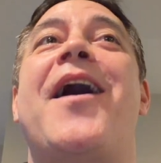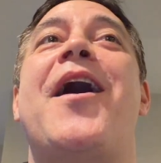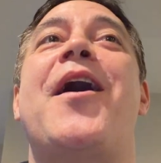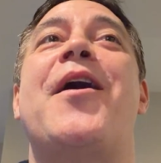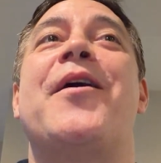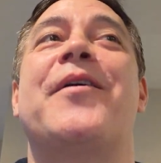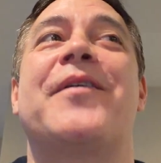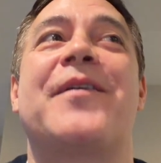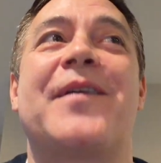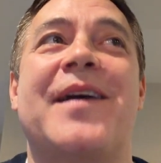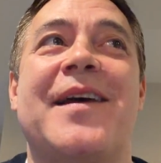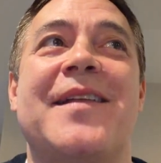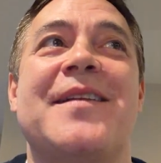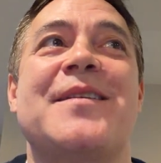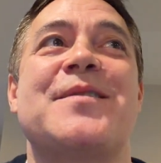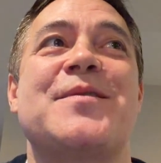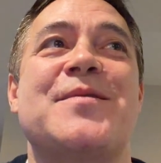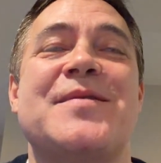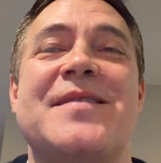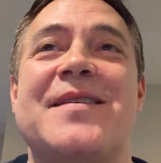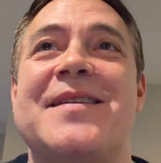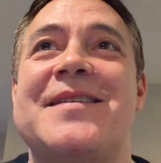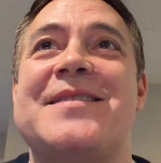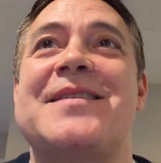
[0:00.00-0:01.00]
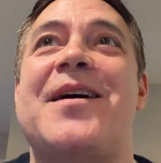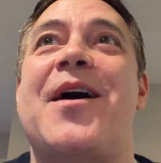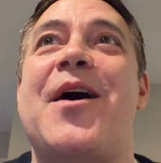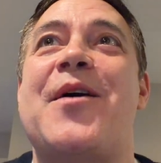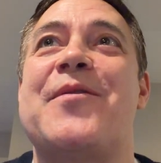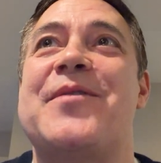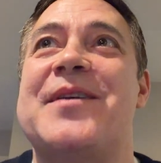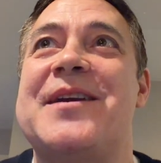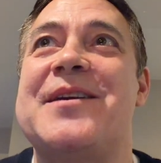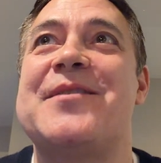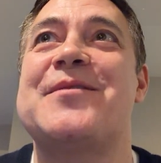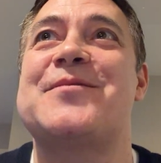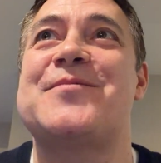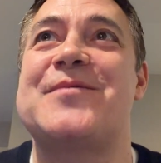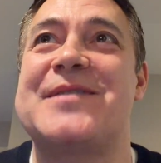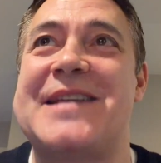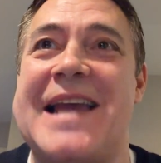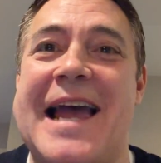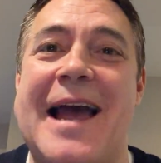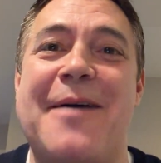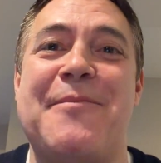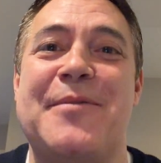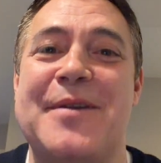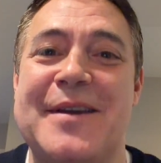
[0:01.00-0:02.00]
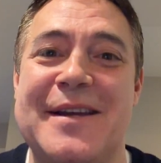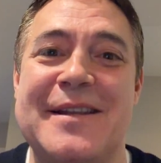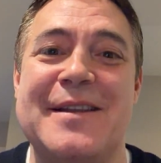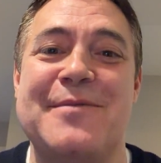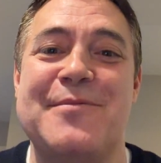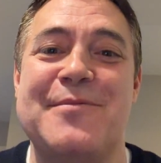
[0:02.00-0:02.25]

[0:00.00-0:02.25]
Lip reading: oh, here's what's happening in